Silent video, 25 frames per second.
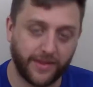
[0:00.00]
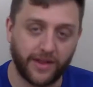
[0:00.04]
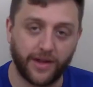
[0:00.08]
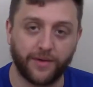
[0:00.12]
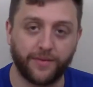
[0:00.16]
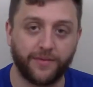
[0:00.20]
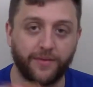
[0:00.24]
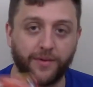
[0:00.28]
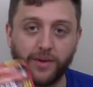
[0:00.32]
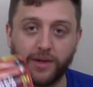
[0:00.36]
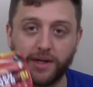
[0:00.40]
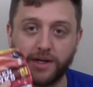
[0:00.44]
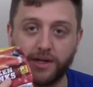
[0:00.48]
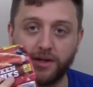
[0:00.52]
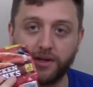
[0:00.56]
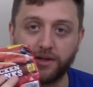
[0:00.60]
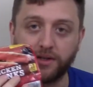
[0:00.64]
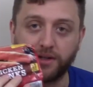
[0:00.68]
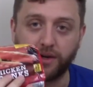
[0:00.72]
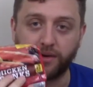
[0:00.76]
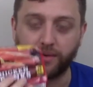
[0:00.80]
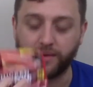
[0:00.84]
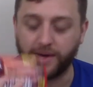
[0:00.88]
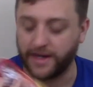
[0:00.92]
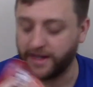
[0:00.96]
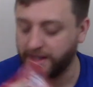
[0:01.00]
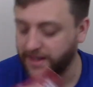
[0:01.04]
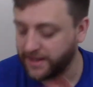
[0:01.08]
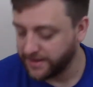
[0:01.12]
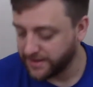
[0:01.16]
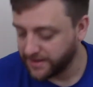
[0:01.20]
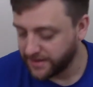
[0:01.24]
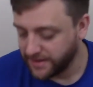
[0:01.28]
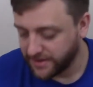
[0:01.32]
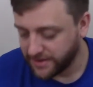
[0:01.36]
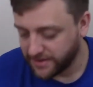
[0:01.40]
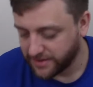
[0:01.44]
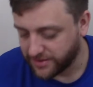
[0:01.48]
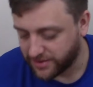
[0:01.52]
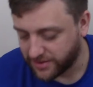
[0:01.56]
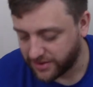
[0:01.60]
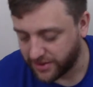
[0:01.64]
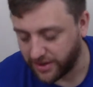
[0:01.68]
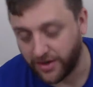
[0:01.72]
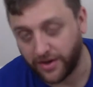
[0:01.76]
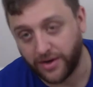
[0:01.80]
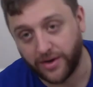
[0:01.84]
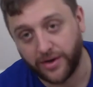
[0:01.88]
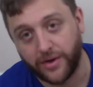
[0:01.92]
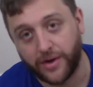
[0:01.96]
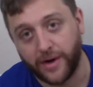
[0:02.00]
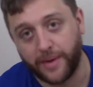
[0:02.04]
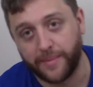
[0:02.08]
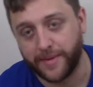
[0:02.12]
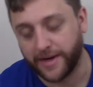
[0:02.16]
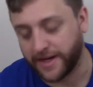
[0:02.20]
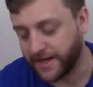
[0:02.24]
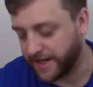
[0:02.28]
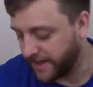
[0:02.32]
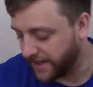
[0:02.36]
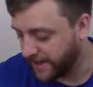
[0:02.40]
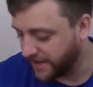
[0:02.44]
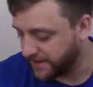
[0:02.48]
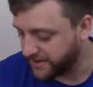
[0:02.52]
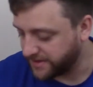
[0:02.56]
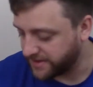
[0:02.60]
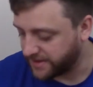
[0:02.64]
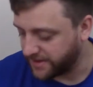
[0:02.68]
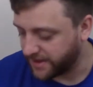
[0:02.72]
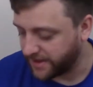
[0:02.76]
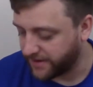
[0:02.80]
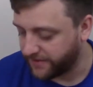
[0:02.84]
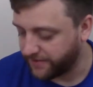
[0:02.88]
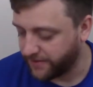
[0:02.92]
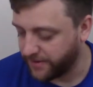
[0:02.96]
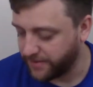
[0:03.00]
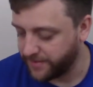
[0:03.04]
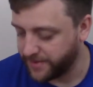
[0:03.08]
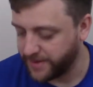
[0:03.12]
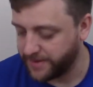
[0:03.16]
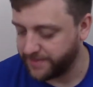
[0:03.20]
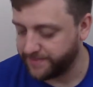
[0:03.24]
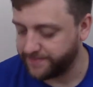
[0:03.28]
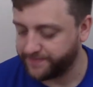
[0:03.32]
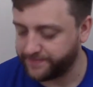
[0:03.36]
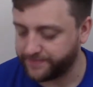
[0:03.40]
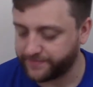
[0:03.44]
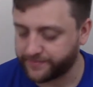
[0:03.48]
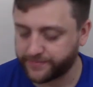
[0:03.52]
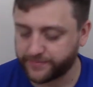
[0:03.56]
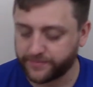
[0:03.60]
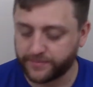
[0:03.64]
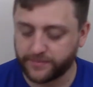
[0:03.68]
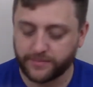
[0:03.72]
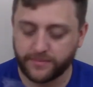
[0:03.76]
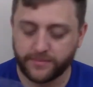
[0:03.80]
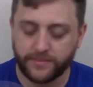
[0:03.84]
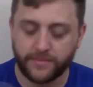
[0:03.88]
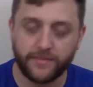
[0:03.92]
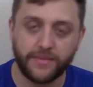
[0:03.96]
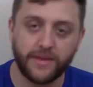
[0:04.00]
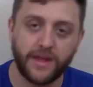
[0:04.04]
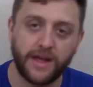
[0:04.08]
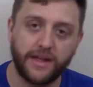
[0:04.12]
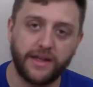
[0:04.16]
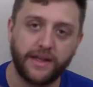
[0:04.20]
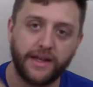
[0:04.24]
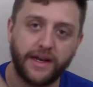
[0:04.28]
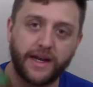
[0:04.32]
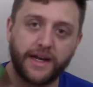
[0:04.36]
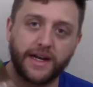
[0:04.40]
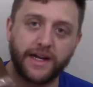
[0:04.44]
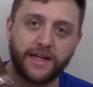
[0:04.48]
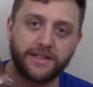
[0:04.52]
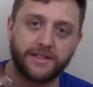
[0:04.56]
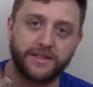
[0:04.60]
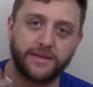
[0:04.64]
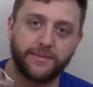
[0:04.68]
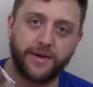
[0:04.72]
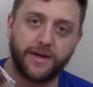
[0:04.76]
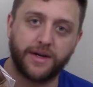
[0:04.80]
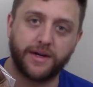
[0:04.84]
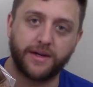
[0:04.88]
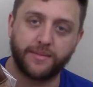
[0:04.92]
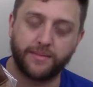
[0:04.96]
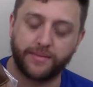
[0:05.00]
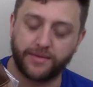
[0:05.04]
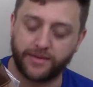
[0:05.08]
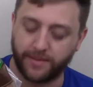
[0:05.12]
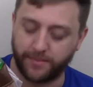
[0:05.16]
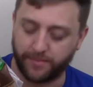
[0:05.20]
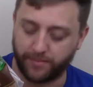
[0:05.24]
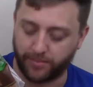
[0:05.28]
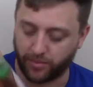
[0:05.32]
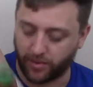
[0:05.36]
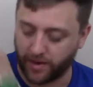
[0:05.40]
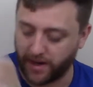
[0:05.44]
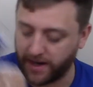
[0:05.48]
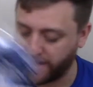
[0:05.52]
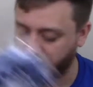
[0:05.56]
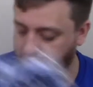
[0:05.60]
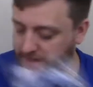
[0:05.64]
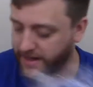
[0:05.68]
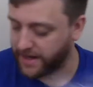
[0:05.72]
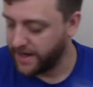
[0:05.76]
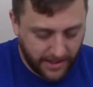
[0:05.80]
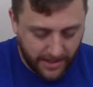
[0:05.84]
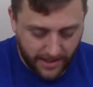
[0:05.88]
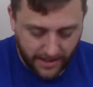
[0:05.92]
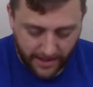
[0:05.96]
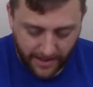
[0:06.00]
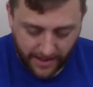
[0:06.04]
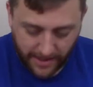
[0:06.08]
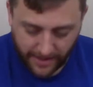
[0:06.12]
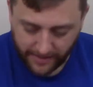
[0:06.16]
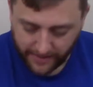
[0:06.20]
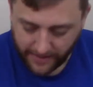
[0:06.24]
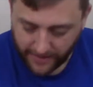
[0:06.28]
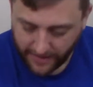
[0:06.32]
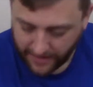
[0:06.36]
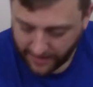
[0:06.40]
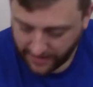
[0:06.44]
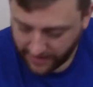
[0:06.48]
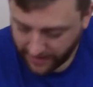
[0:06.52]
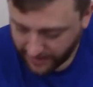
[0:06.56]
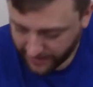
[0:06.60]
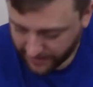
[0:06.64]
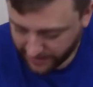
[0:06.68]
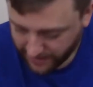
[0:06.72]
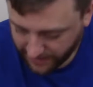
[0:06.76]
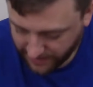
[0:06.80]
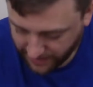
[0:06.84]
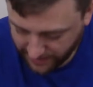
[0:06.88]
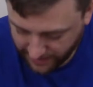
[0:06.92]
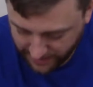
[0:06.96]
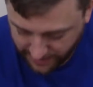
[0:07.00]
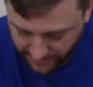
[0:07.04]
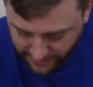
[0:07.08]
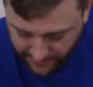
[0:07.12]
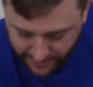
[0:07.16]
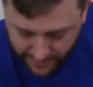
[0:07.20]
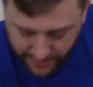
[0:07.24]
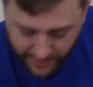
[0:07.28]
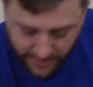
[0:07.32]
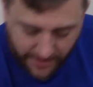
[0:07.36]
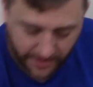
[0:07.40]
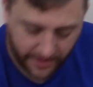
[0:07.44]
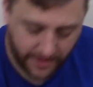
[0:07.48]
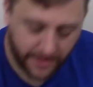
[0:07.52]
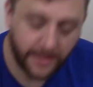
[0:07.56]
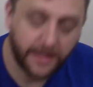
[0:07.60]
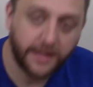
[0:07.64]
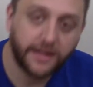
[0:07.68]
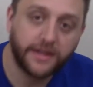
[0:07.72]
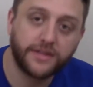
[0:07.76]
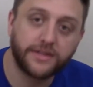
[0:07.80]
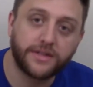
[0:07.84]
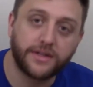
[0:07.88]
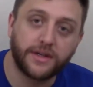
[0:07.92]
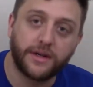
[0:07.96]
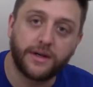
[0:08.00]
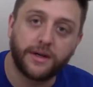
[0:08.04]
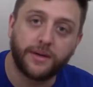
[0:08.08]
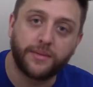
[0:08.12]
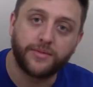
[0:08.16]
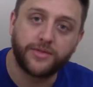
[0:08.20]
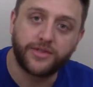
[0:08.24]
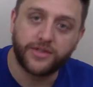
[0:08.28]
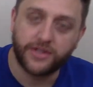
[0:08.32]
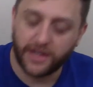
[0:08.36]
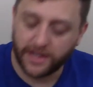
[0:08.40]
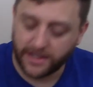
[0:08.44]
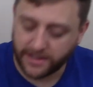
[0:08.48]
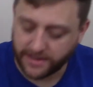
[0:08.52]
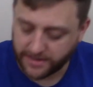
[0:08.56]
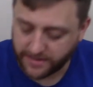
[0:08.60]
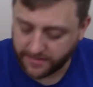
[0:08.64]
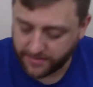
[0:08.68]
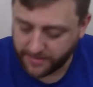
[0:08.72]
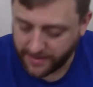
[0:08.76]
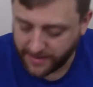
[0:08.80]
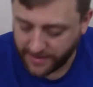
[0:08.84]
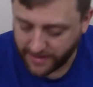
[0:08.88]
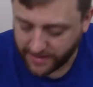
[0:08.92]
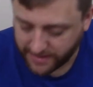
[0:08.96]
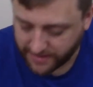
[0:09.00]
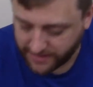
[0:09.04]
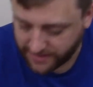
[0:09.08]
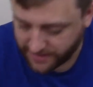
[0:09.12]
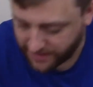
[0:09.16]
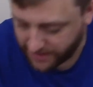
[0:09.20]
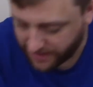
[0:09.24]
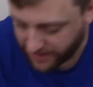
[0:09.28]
they're fully cooked already. So I'm not gonna get sick from it. And then I got some bread. And then I got some Chex Mix